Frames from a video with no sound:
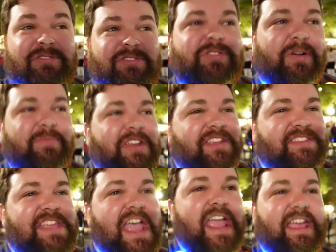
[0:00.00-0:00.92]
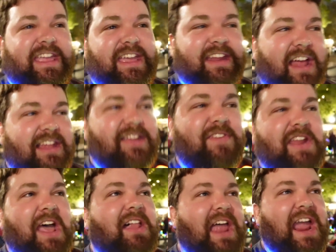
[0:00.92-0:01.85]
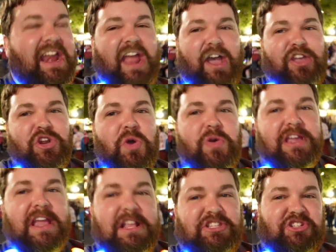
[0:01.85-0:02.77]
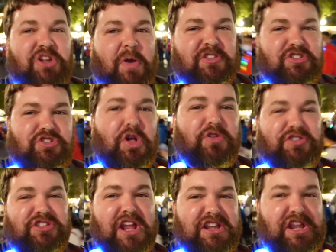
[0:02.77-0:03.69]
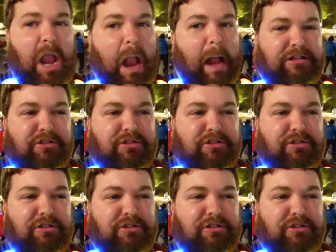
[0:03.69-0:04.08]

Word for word: So I'm gonna take it. I live in LA now. You don't get snow. It's as close as I get.